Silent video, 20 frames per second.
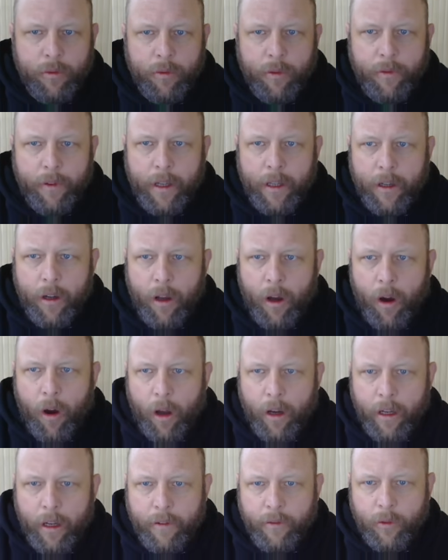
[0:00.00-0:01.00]
within our
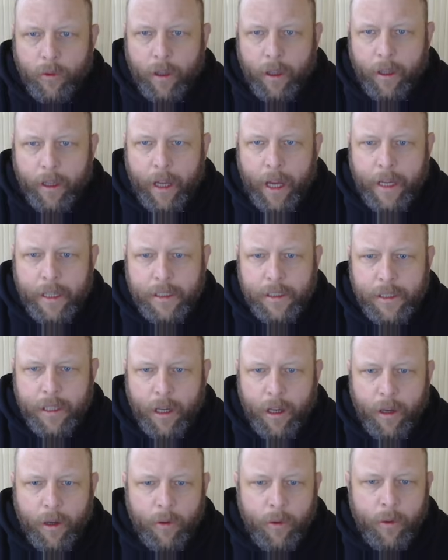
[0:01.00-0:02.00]
high level. Okay,
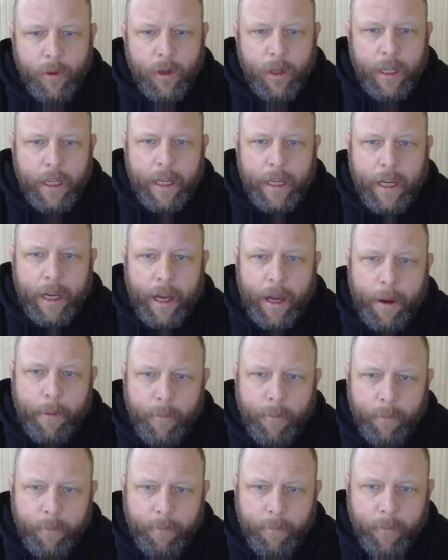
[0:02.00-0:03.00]
so
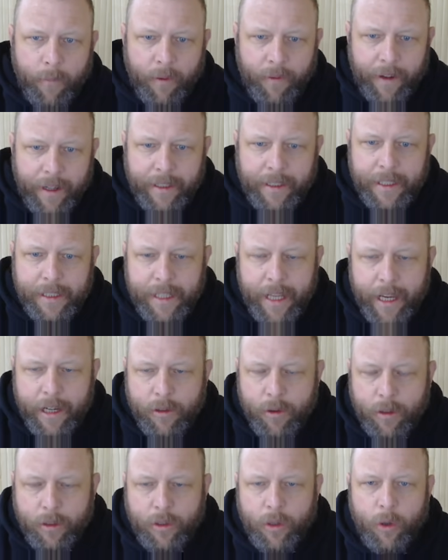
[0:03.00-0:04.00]
within this
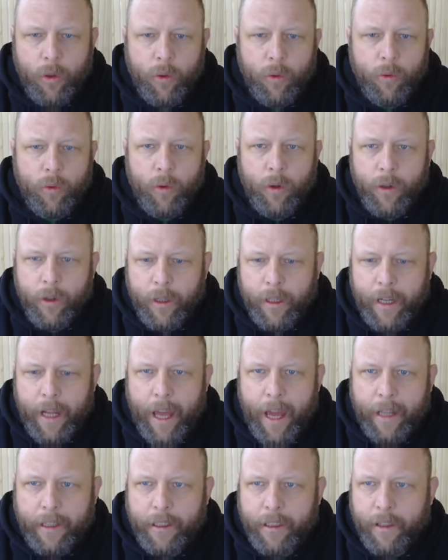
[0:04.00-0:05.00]
extra tool, you can
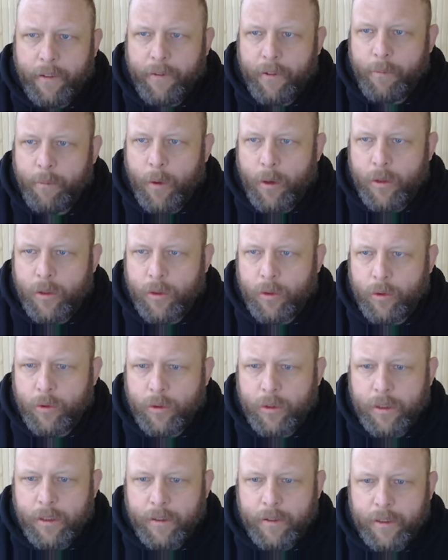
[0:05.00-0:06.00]
add the different
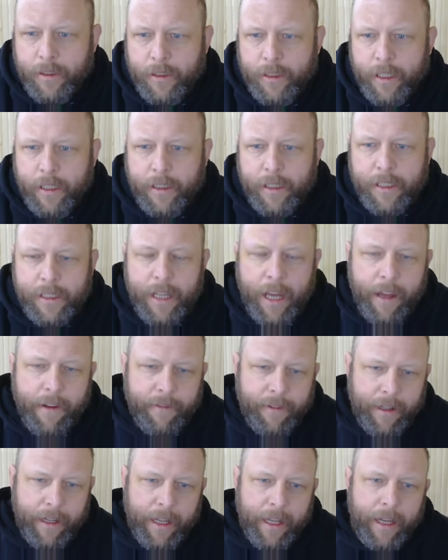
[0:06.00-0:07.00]
modules and just hit the save
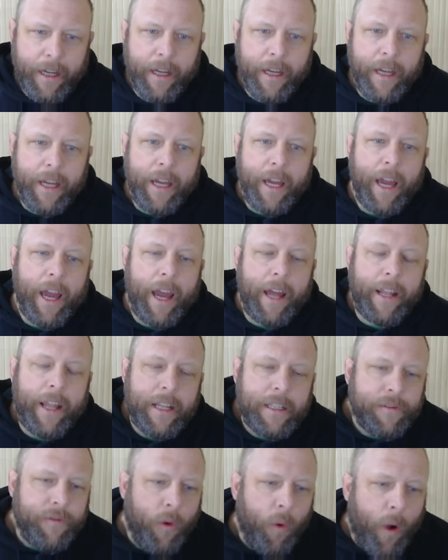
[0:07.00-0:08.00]
in here, and
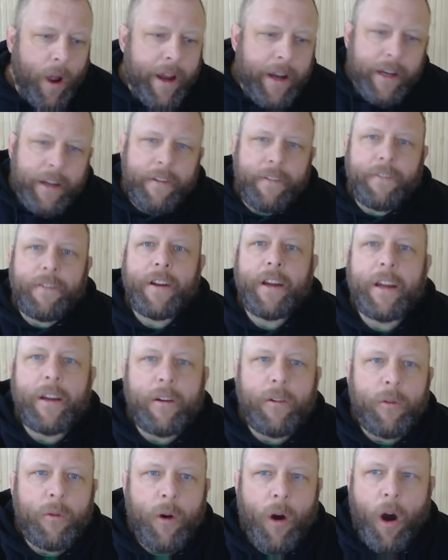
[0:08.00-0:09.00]
that's for
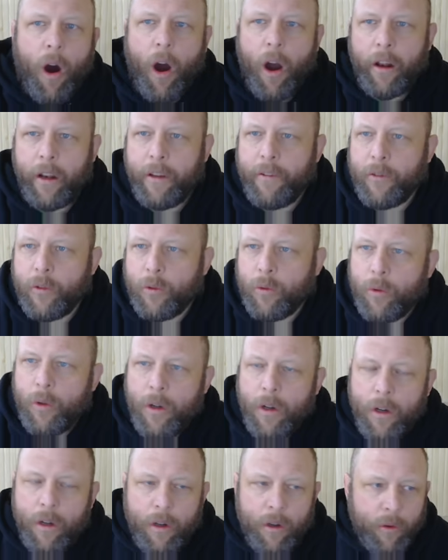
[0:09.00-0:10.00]
anything high level
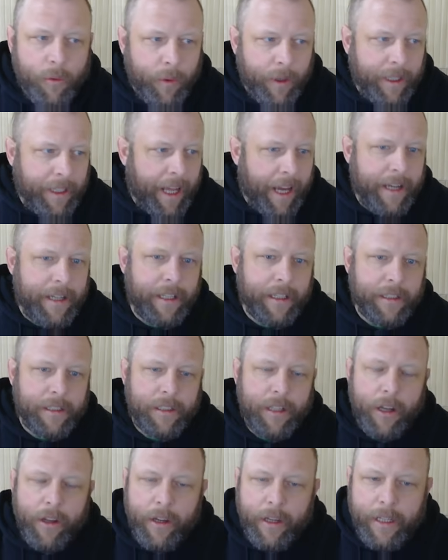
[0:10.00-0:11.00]
related.
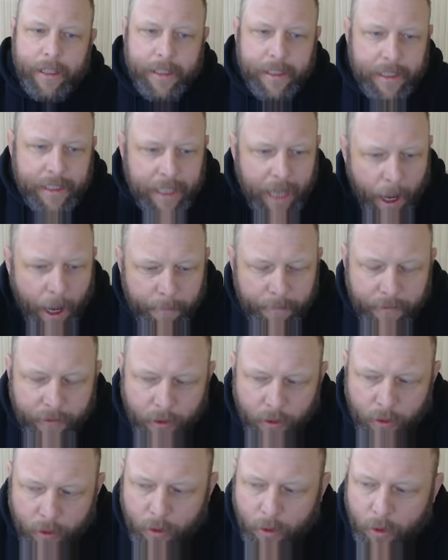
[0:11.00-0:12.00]
So you can just come
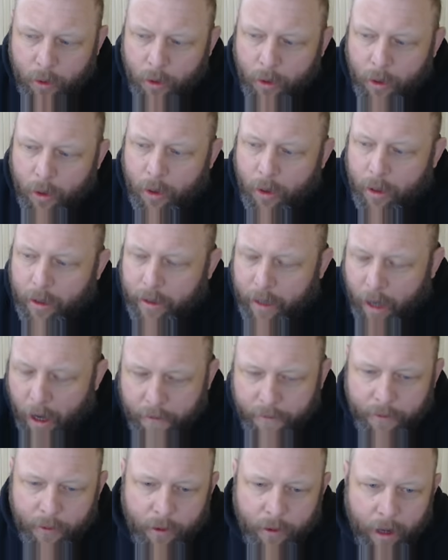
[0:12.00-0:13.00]
through, go
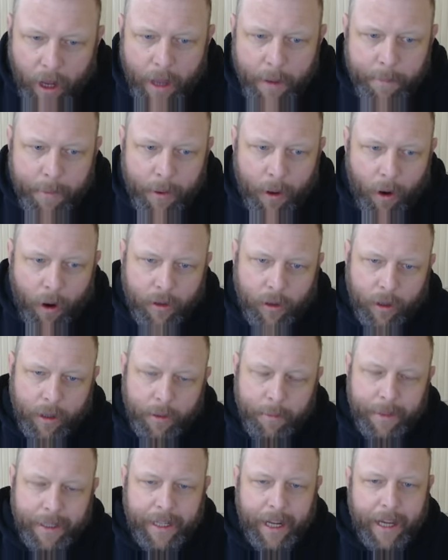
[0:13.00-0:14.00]
through the API
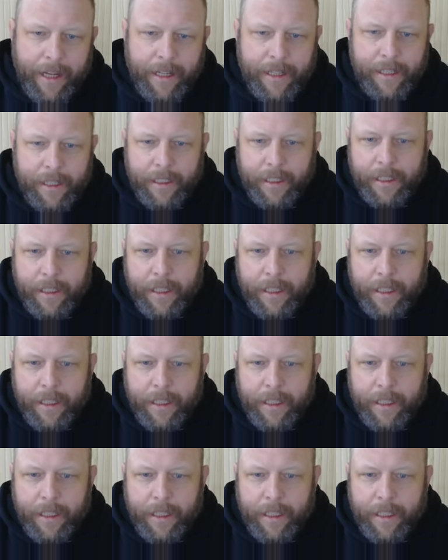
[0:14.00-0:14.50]
documentation,